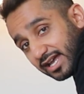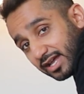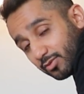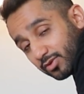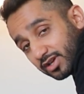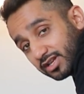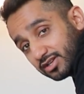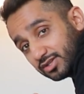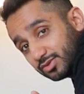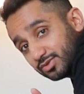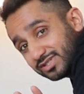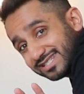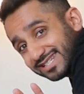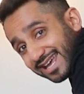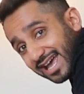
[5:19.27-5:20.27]
And we're gonna do
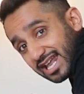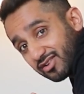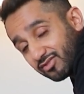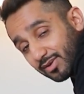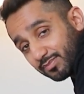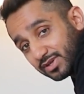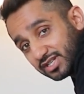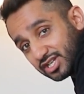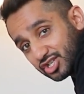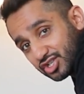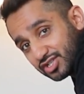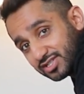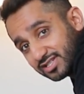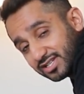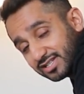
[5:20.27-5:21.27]
10
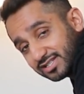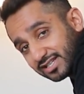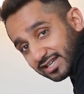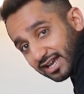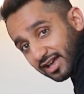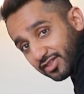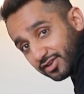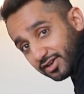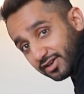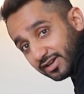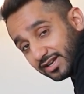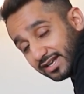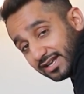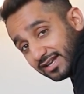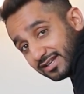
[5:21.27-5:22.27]
repetitions together
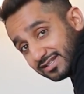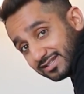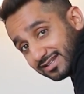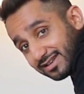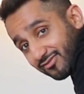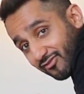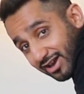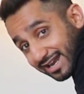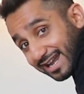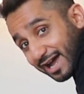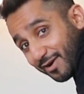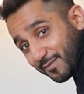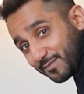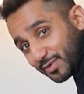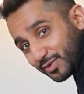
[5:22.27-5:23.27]
right
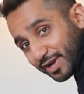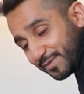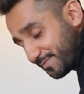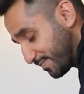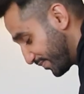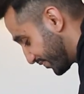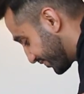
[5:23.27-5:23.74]
now, okay?